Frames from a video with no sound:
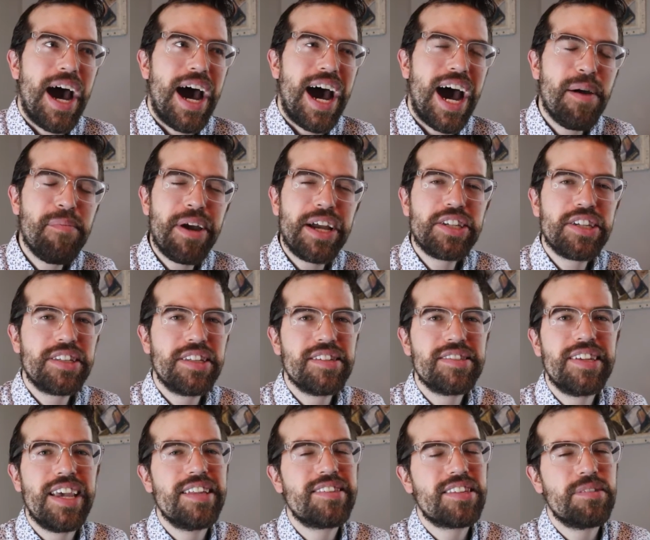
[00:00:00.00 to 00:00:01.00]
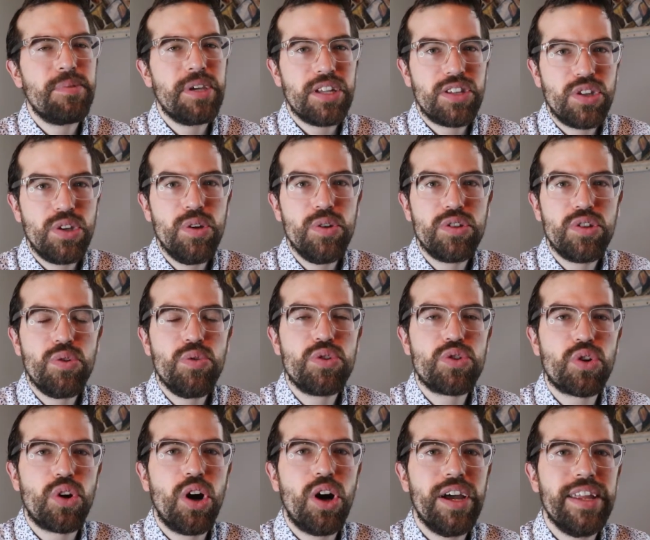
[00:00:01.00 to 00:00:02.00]
I'm actually going to say it's going to be a 2-2
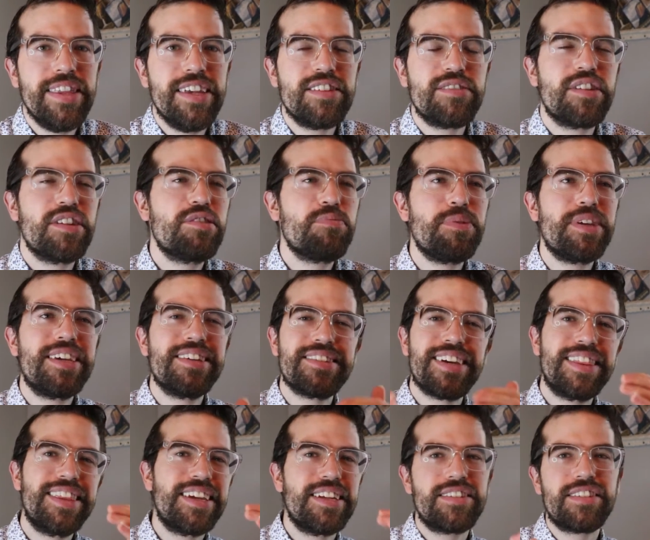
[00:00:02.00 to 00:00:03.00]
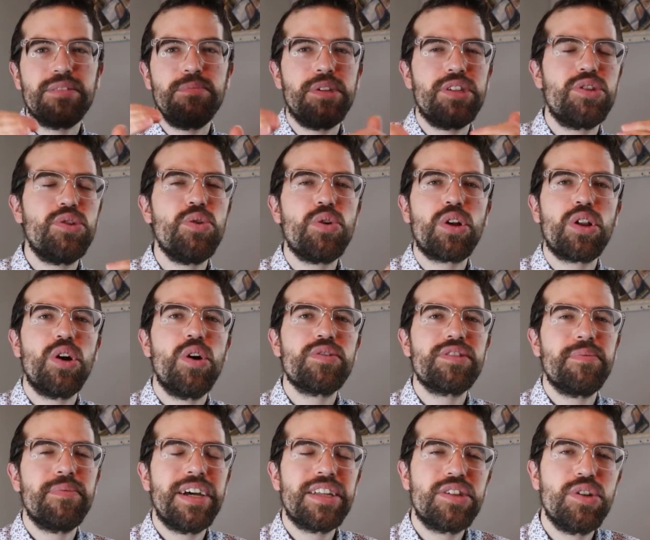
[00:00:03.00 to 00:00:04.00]
draw in this just because I think it's going to be too
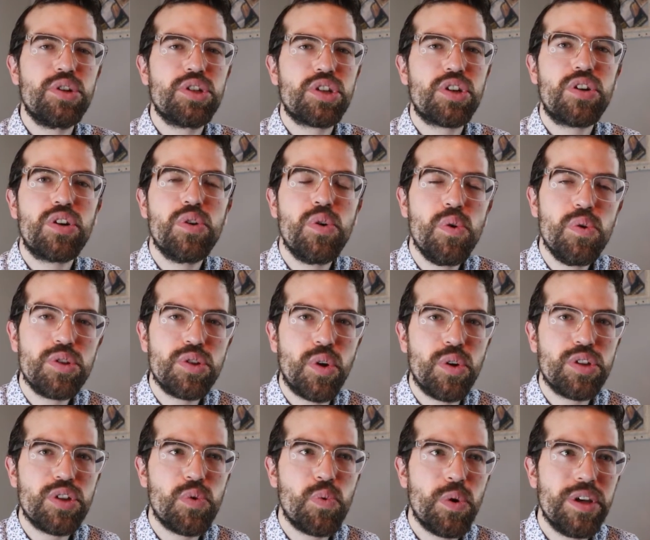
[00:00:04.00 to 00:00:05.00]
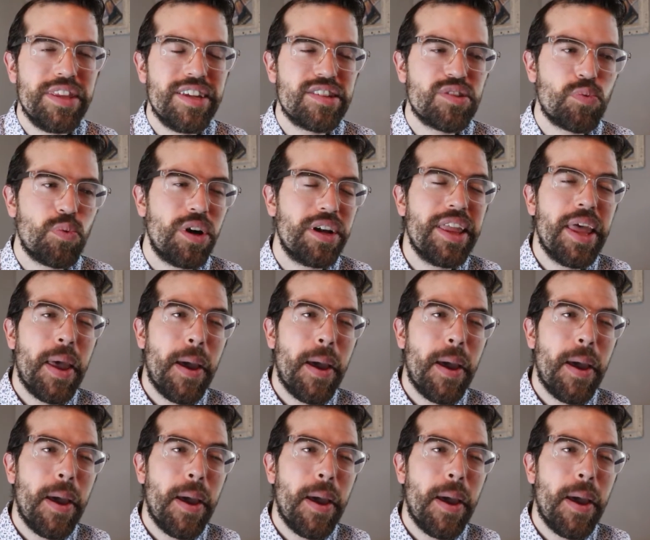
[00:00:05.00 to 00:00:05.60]
close. I'm not too sure who's going to win this one.